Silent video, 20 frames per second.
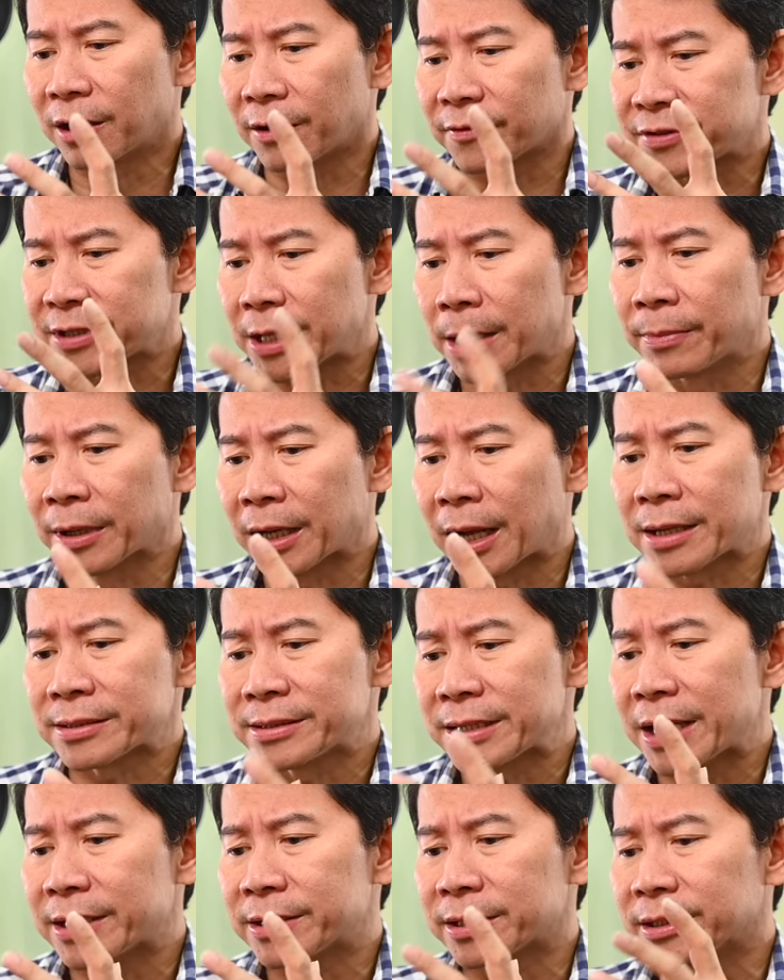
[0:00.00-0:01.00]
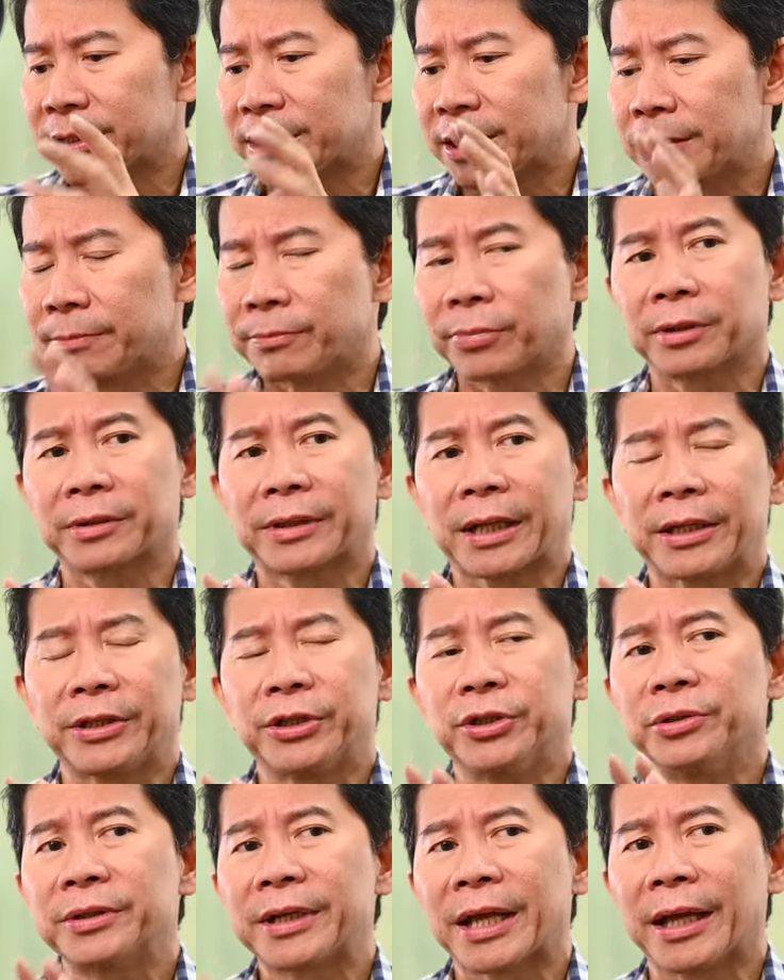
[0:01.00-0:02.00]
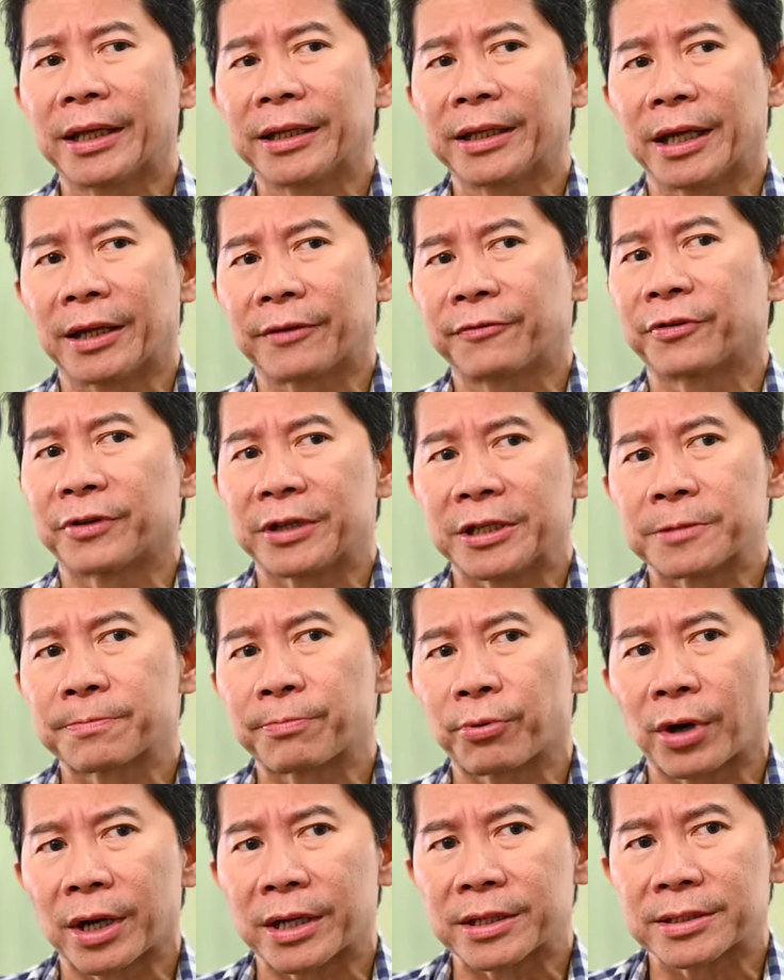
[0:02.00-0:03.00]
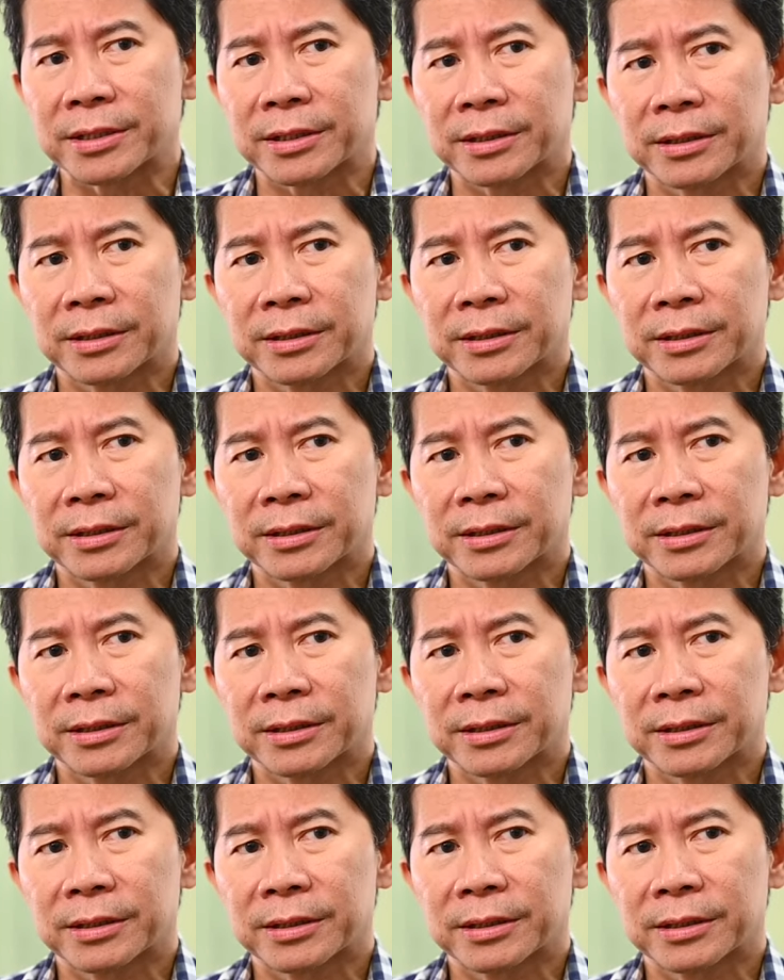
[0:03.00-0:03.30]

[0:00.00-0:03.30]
of stabilization gimbal that you can get for this price.